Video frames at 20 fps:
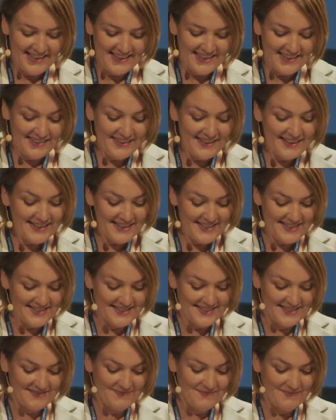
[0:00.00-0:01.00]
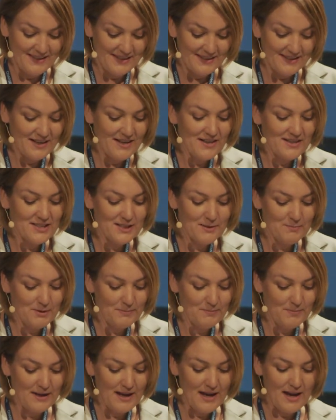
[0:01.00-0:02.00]
The thing is that customer
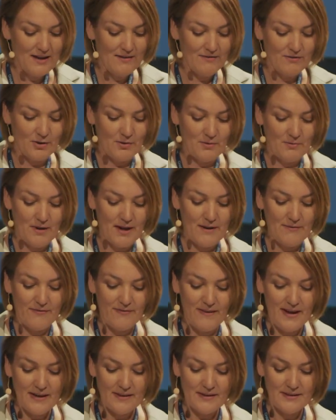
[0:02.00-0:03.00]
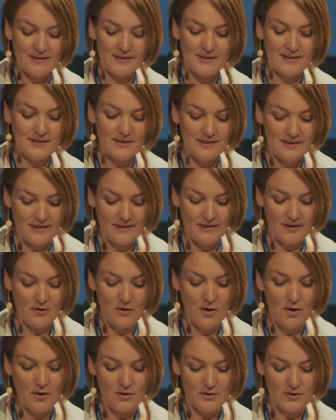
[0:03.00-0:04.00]
behavior affects the
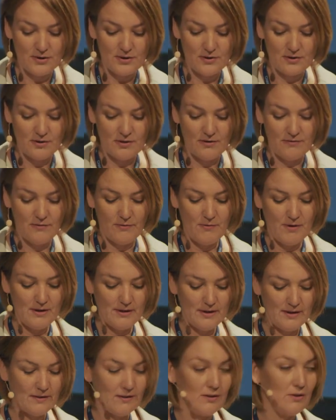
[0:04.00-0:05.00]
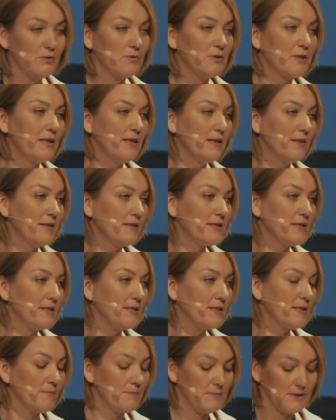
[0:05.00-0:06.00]
cost of running the utility
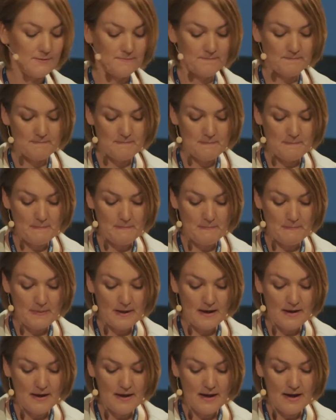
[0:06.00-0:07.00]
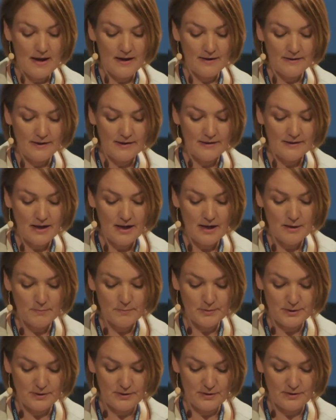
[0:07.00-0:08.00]
systems. And that
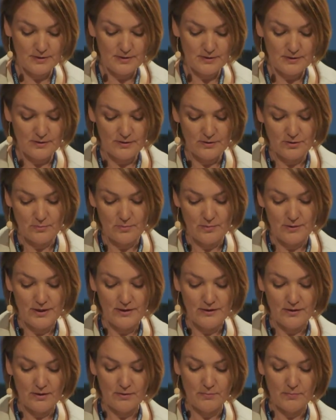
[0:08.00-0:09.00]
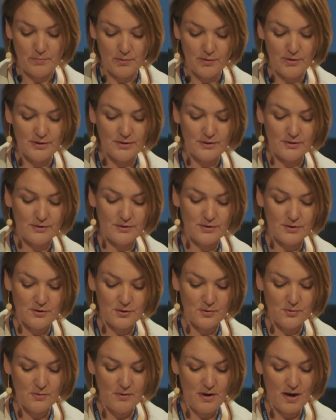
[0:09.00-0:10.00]
helps us to bring our products
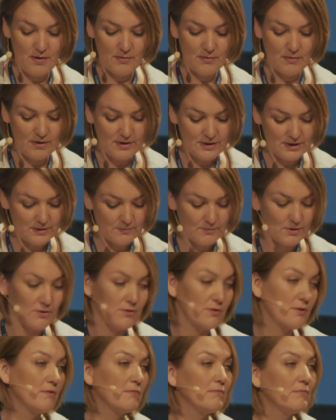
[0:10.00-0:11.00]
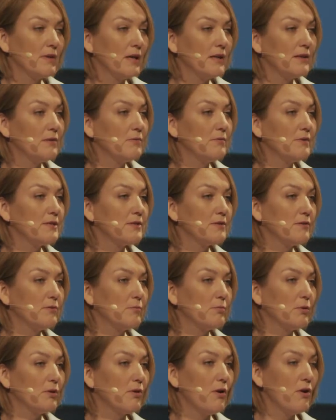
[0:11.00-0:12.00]
to our customers at a
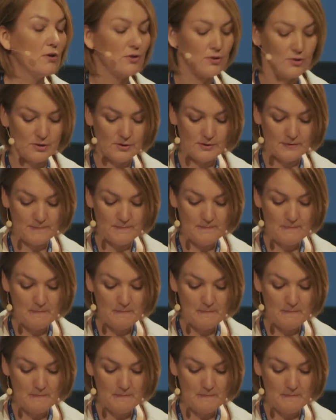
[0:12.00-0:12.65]
reasonable cost.